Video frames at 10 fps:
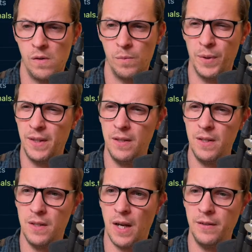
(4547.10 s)
But this
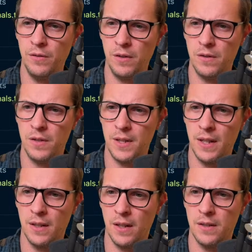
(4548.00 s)
is, I don't
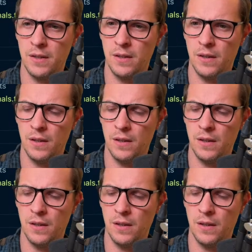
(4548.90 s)
understand this.